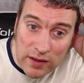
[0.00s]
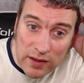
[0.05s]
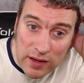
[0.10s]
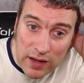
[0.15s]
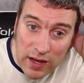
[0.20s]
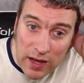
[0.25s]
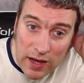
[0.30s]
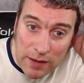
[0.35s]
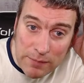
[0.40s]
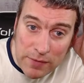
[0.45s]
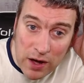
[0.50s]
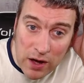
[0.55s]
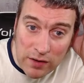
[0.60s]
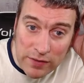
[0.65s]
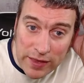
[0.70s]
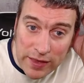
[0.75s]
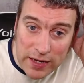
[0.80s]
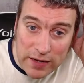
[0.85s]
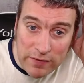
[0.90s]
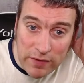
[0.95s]
Mark,
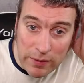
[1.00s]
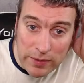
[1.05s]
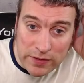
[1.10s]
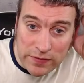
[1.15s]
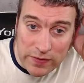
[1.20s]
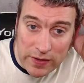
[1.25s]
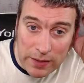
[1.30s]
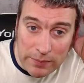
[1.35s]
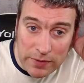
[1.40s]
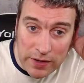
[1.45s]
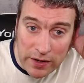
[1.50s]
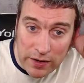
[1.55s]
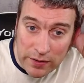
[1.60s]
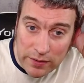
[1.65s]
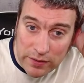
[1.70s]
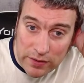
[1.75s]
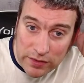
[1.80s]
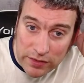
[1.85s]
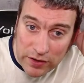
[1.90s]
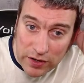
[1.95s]
thank you very much for letting me
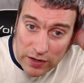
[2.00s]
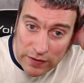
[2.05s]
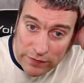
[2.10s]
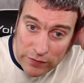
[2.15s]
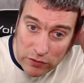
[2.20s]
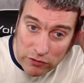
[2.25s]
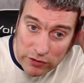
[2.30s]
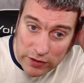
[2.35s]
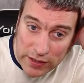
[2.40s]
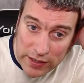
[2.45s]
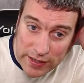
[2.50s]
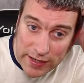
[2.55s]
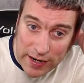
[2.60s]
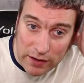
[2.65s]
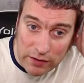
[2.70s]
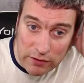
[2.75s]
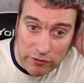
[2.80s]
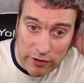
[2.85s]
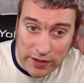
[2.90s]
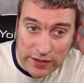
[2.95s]
know. 34 on here
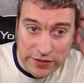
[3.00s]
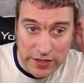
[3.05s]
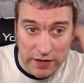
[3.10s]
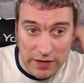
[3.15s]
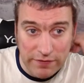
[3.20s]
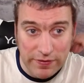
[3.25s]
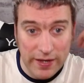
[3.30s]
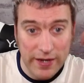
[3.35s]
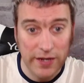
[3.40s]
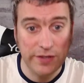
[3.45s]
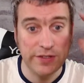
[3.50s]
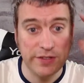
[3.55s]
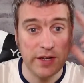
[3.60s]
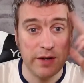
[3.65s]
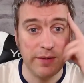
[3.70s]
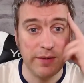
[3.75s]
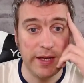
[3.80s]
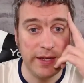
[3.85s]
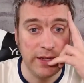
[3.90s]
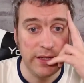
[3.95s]
now. Great stuff. Thank you,
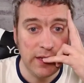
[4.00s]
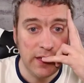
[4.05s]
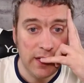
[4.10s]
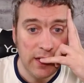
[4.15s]
Tony.